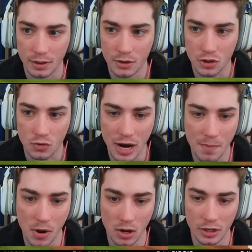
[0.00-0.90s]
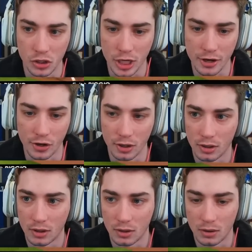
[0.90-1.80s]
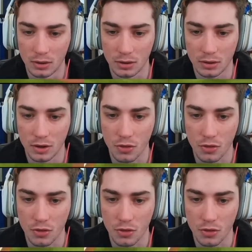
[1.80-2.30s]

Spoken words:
Here's a ground ball at Jeter. Gonna